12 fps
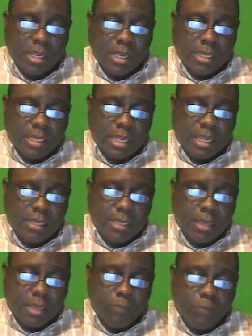
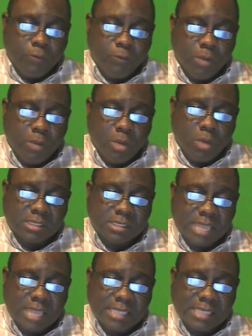The framework
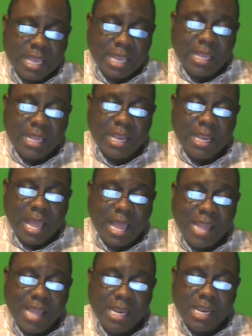starts at a high
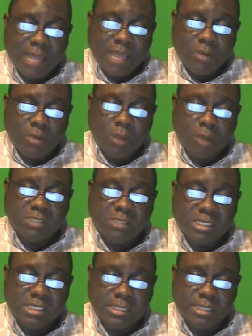level of
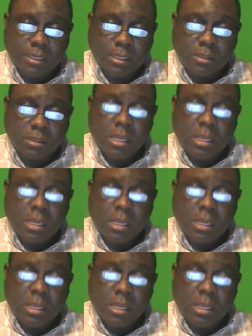detail,